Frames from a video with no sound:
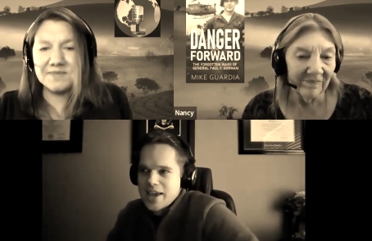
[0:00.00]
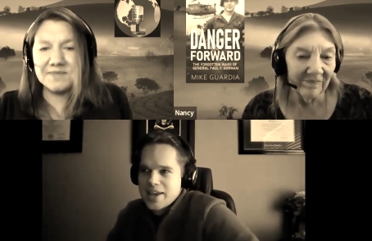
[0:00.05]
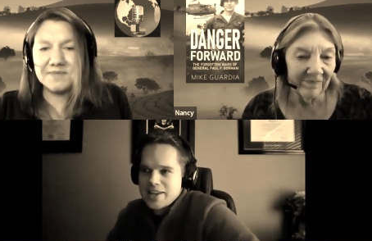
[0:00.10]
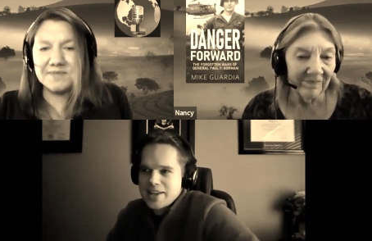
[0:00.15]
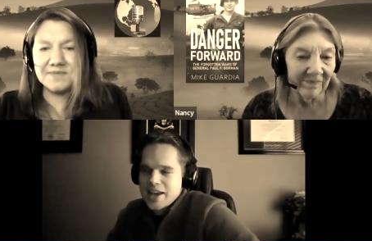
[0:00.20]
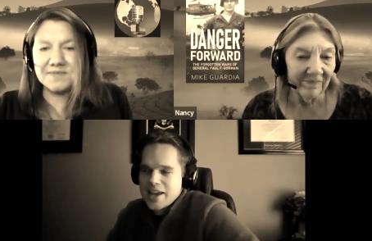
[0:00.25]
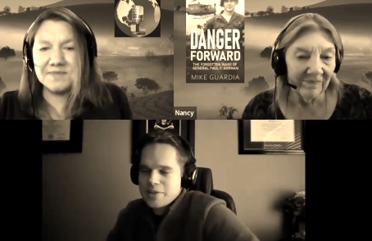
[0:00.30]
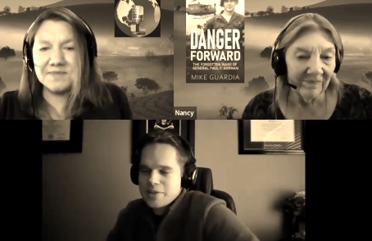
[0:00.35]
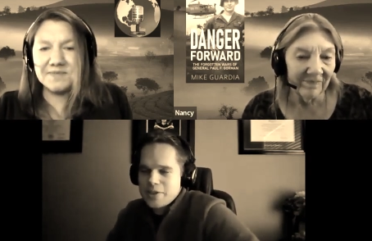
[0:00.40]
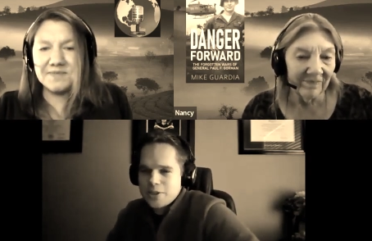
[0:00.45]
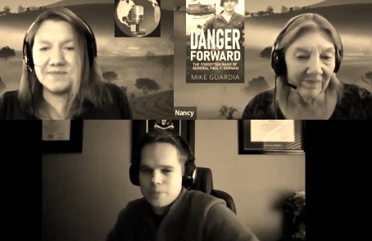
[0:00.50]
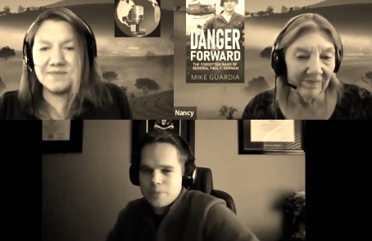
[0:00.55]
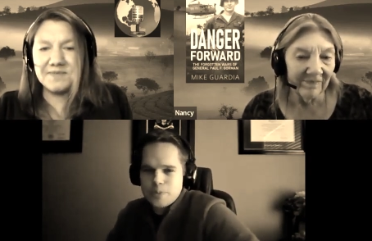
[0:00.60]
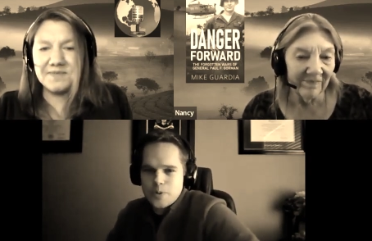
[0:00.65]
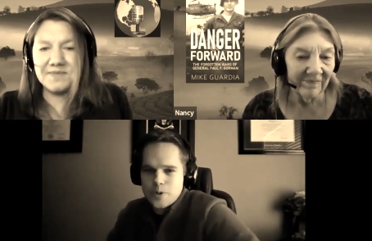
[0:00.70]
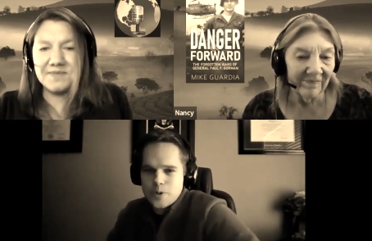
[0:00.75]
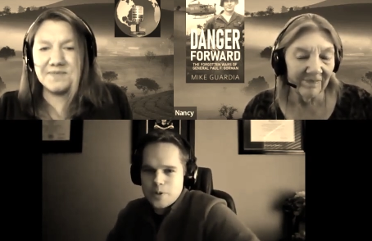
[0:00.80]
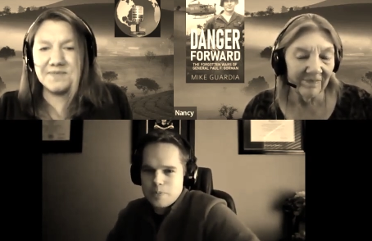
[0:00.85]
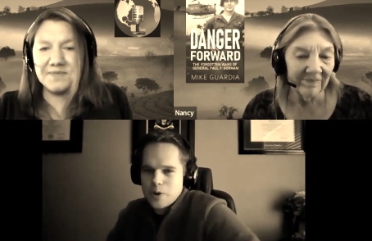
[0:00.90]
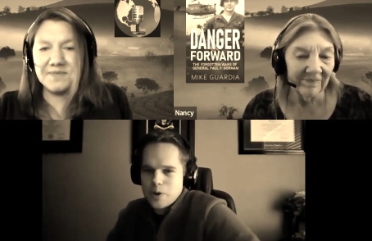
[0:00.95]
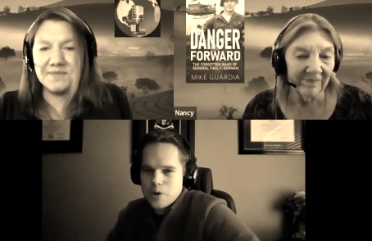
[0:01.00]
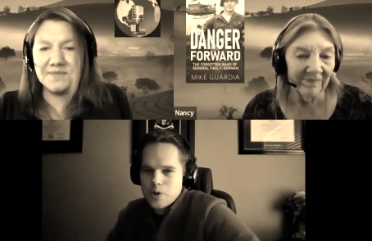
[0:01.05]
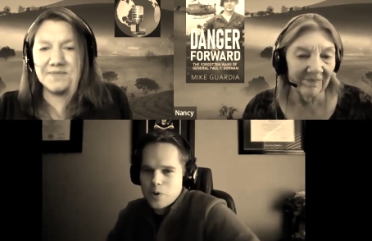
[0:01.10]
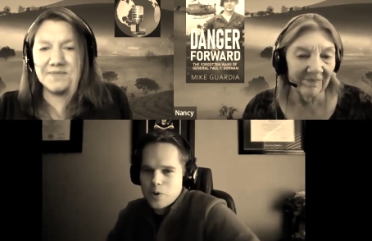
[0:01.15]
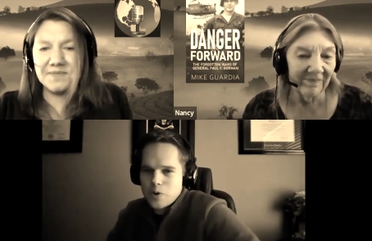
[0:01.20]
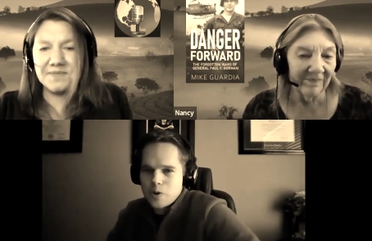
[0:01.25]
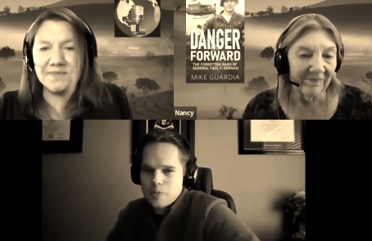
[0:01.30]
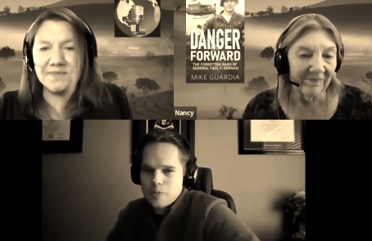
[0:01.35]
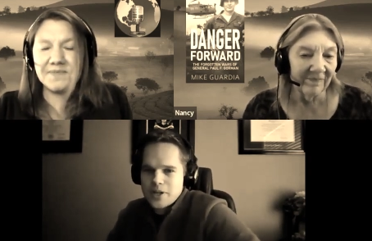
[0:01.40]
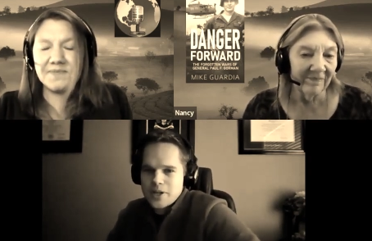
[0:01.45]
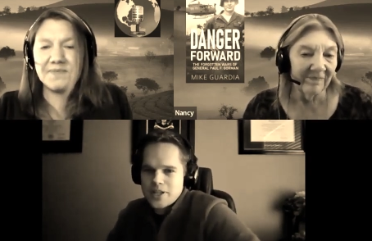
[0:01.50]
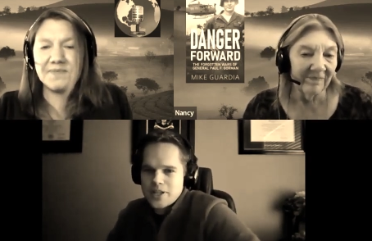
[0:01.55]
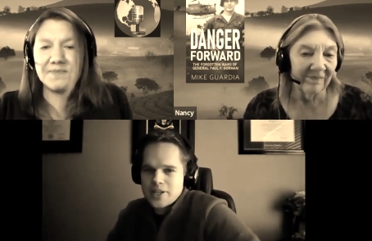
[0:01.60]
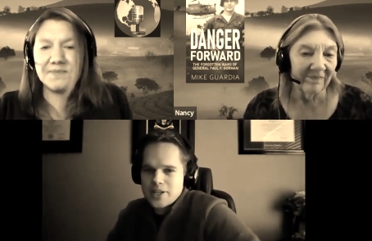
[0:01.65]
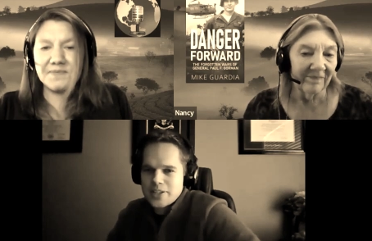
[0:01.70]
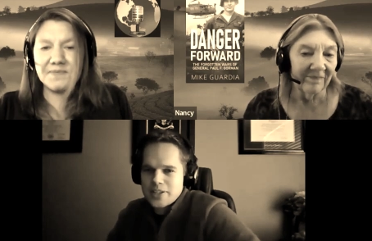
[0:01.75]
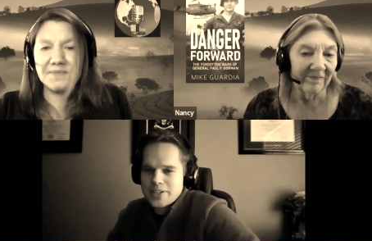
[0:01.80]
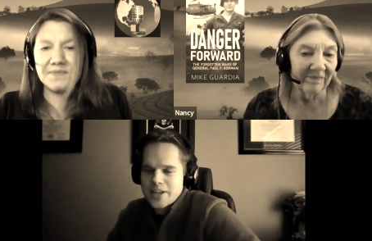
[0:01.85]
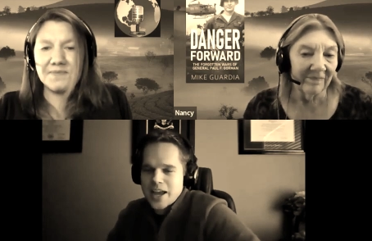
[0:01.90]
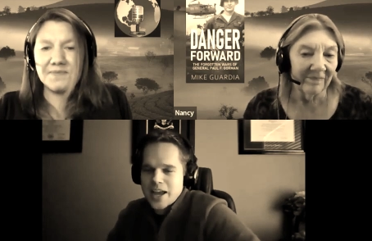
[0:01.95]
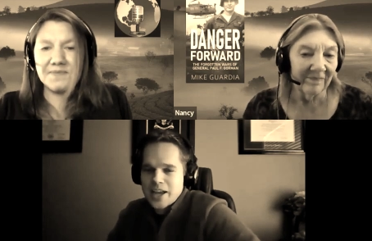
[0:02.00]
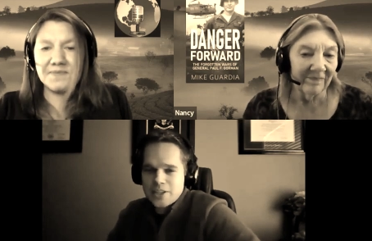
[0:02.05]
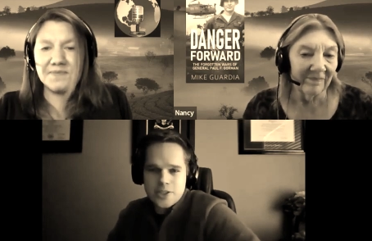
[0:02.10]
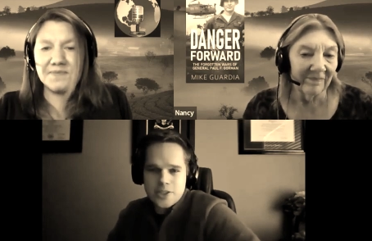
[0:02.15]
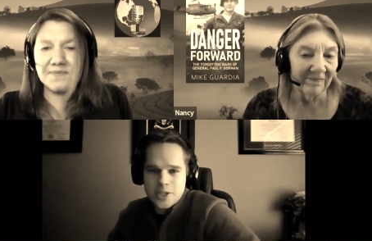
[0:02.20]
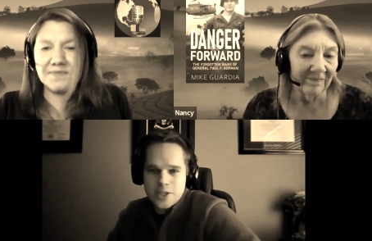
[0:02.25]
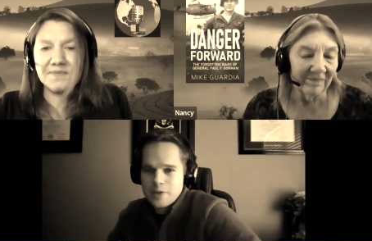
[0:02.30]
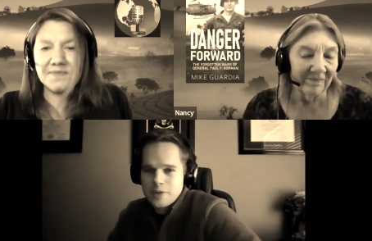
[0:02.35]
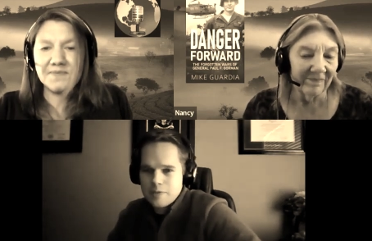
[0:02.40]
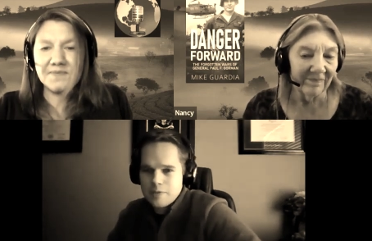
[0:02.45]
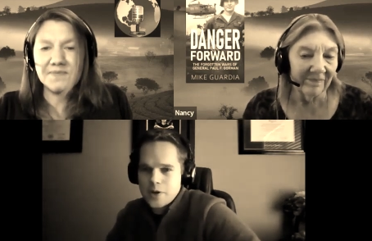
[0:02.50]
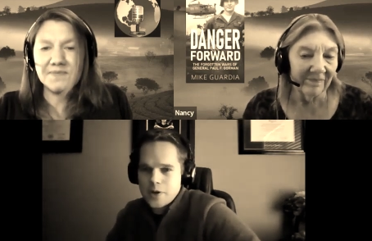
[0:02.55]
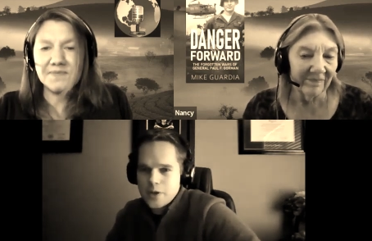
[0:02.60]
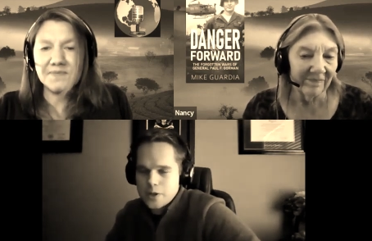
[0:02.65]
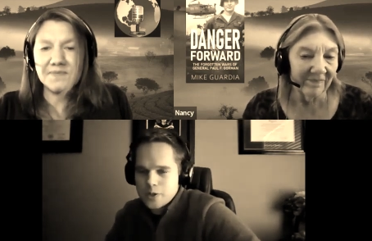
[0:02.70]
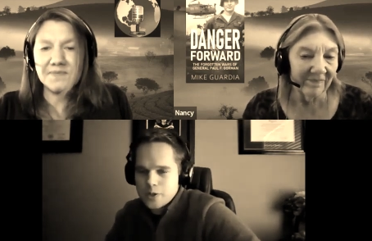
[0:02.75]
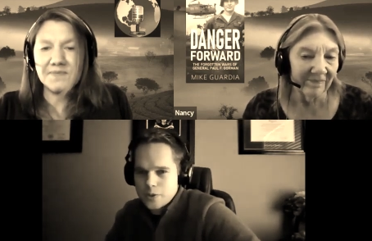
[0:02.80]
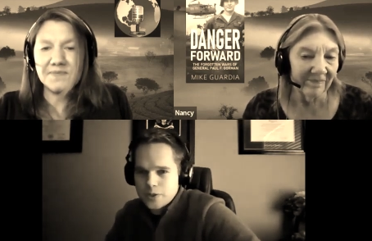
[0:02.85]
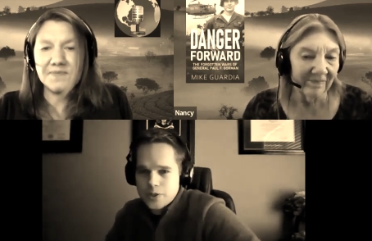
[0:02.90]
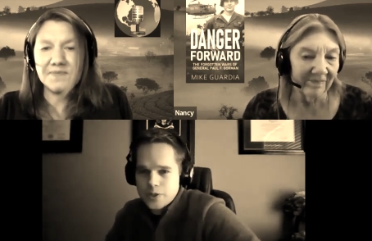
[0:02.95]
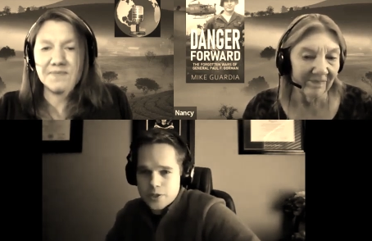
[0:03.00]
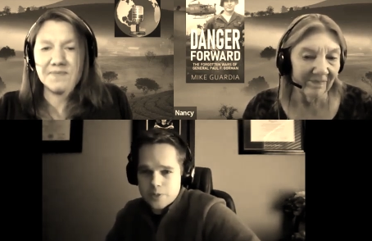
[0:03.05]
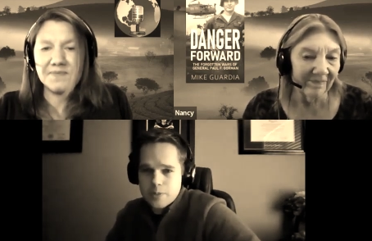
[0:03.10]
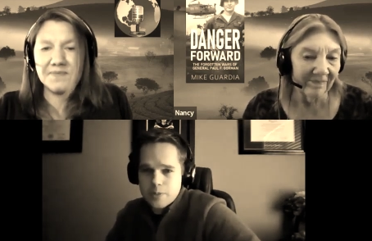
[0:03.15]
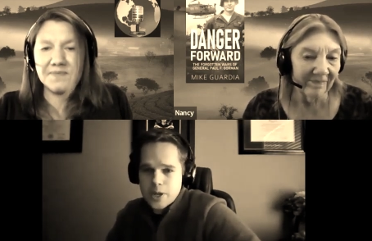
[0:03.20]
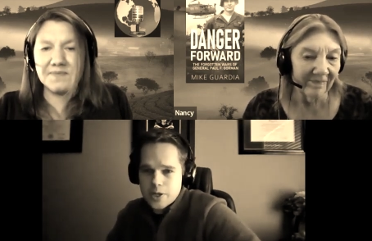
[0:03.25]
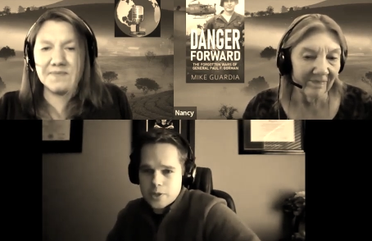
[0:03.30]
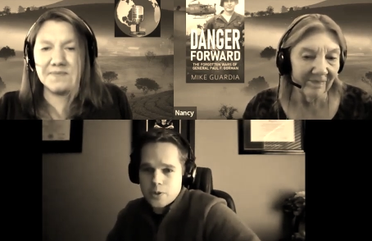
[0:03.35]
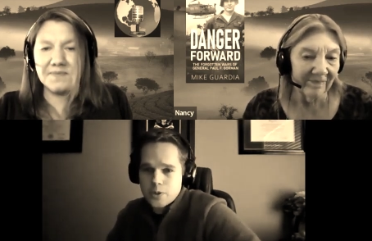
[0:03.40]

Speaker 1: and at this point, Paul Gorman is actually getting very close to his